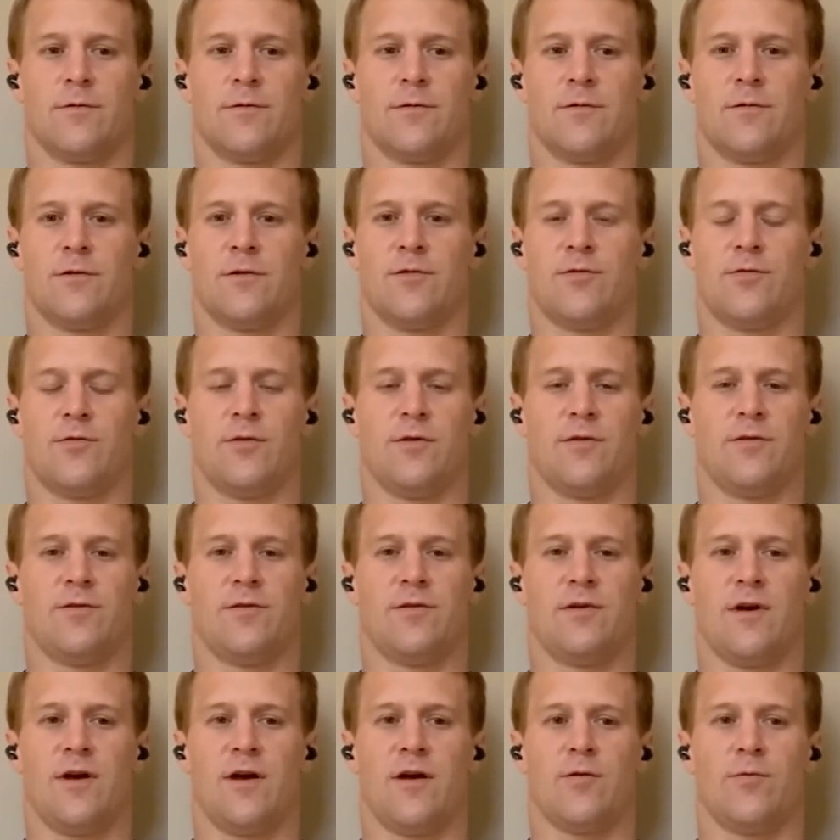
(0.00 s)
Just this
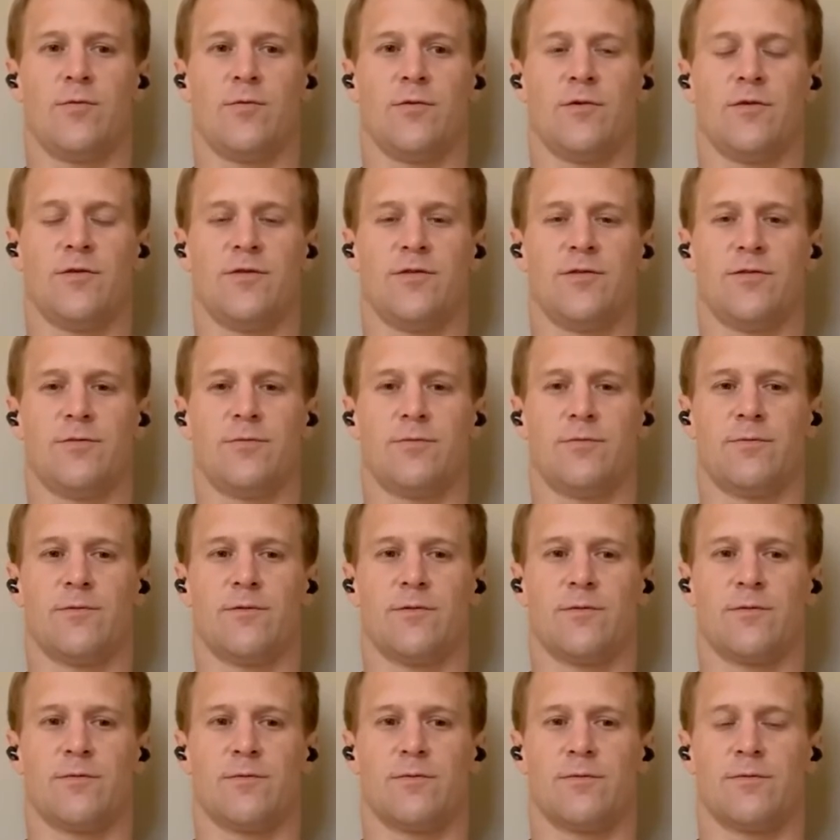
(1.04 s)
time, just
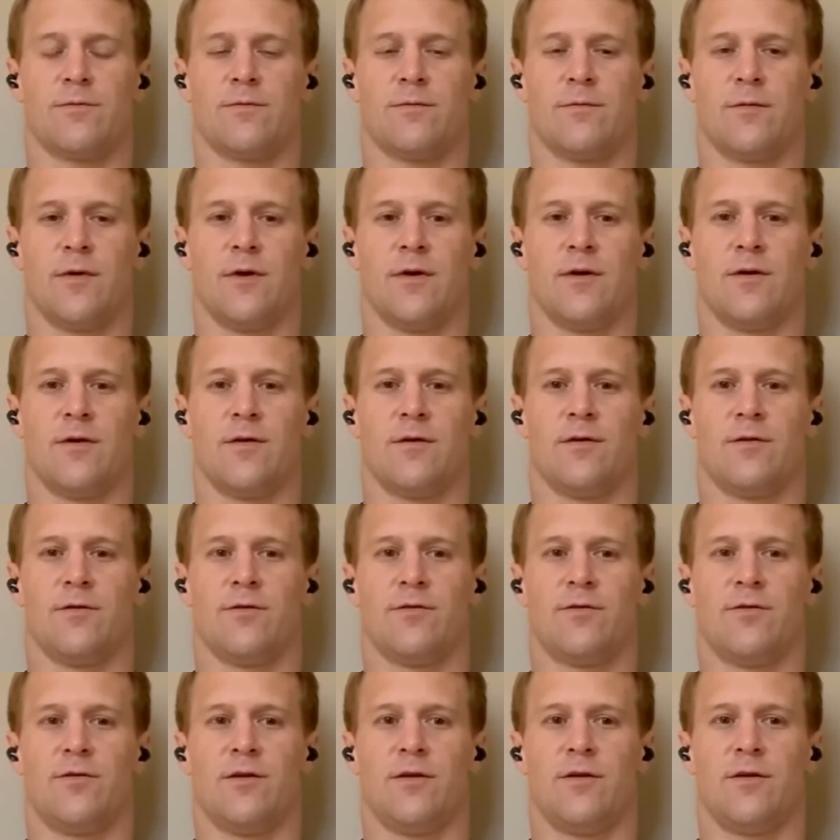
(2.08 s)

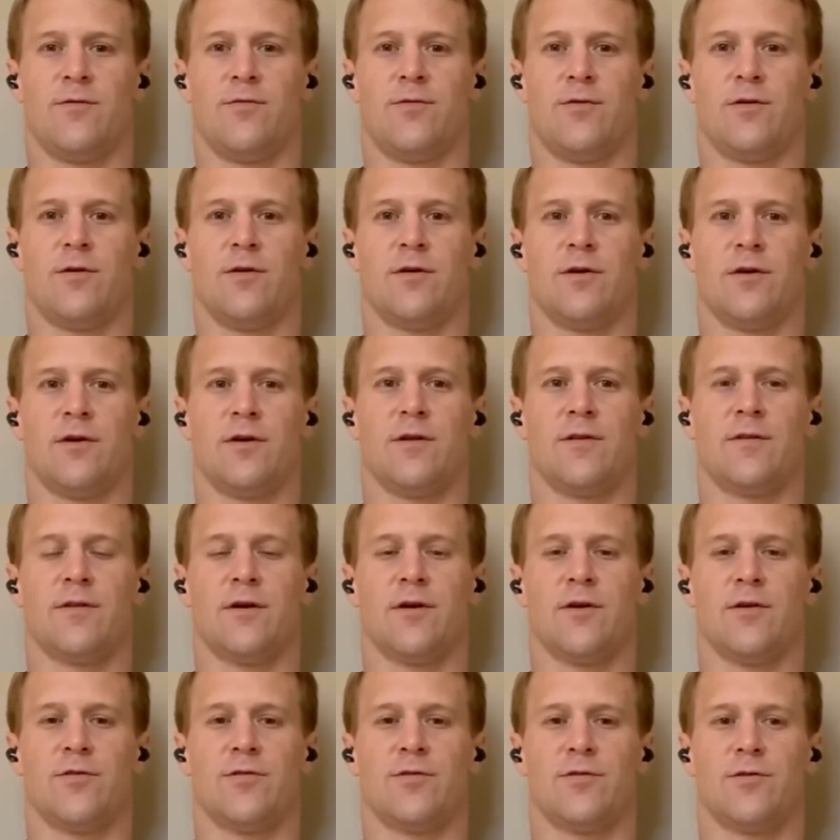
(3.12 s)
seeing if you can get it
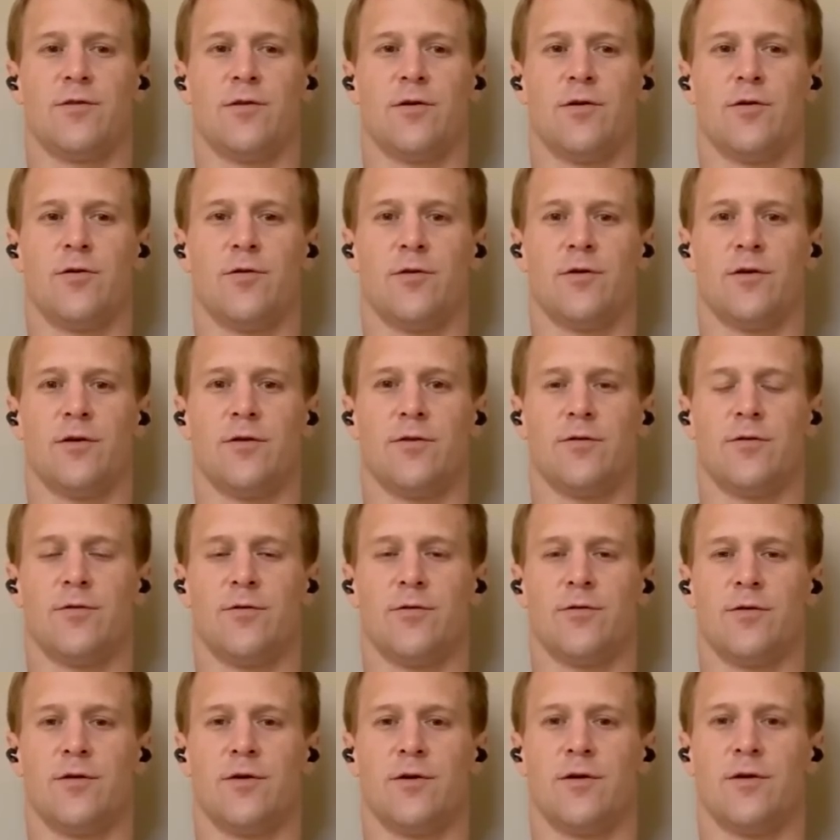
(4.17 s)
there slowly in
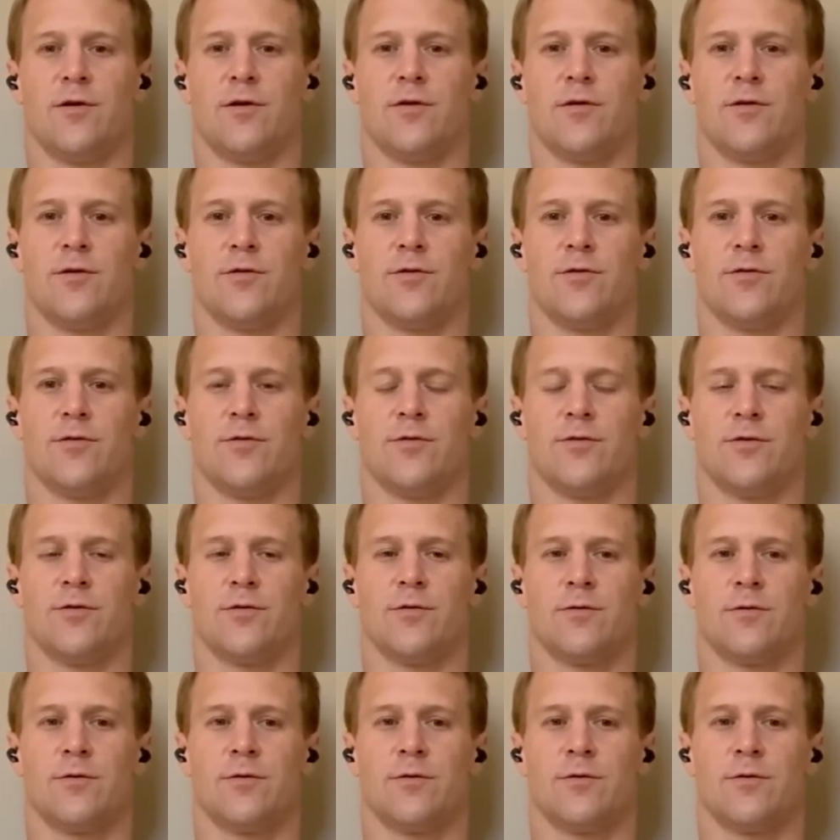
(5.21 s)
through the nose,